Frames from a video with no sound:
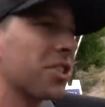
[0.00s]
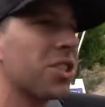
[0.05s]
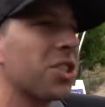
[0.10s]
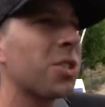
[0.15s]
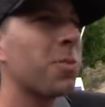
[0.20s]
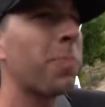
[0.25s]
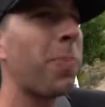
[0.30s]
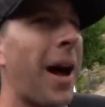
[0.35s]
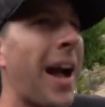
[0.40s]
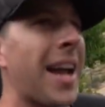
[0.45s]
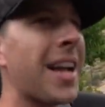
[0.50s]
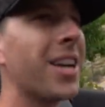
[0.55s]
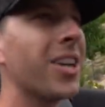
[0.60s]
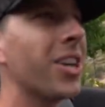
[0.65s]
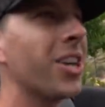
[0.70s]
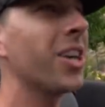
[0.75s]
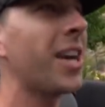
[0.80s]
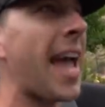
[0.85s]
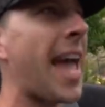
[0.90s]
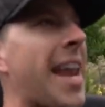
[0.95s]

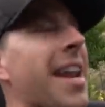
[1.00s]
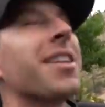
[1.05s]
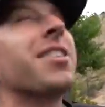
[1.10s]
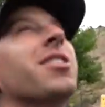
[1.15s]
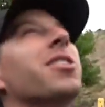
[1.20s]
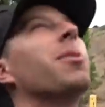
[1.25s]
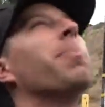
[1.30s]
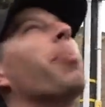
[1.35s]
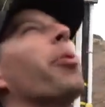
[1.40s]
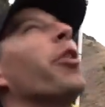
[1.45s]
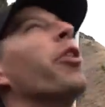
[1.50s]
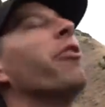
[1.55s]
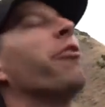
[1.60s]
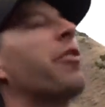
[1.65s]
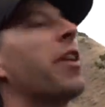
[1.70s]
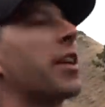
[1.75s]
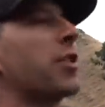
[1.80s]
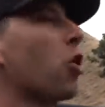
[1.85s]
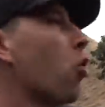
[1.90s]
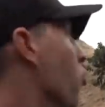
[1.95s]
Spider, and it's the
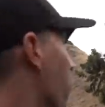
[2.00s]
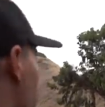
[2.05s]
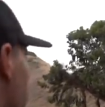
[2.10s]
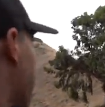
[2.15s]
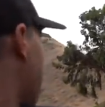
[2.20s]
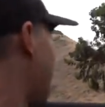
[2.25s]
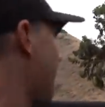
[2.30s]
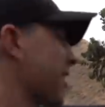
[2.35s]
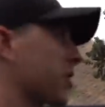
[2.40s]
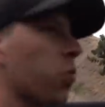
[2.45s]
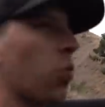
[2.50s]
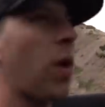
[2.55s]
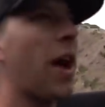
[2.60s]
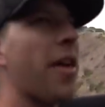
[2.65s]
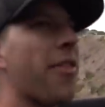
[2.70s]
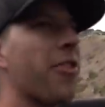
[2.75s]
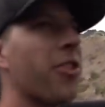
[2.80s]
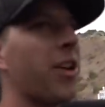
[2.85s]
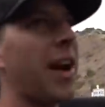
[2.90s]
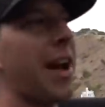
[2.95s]
perfect overcast
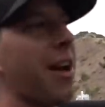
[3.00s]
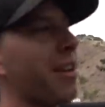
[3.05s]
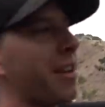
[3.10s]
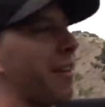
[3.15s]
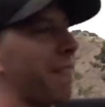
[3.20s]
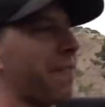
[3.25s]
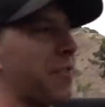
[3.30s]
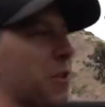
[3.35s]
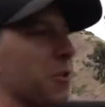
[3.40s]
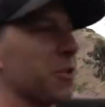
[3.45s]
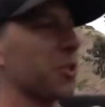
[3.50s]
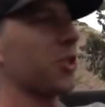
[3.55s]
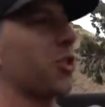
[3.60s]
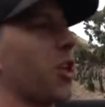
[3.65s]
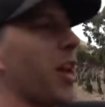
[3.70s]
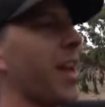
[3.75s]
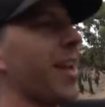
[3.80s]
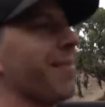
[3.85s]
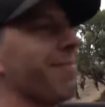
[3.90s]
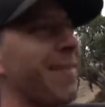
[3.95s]
weather out, and it feels
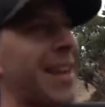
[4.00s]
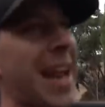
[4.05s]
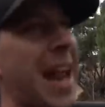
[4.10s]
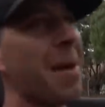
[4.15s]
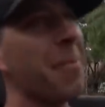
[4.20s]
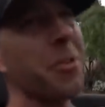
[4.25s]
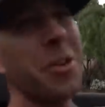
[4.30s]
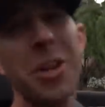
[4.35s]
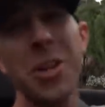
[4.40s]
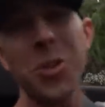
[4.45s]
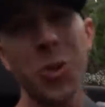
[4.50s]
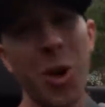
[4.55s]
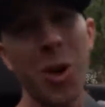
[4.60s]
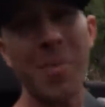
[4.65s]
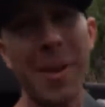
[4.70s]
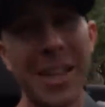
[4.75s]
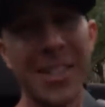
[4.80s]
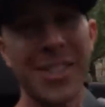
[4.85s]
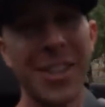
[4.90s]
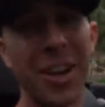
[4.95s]
great, and I'm gonna enjoy
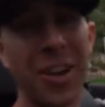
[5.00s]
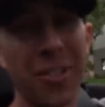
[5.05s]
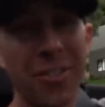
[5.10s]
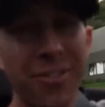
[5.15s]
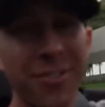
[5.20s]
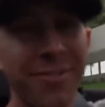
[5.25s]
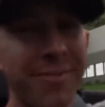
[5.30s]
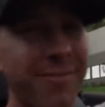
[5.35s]
myself.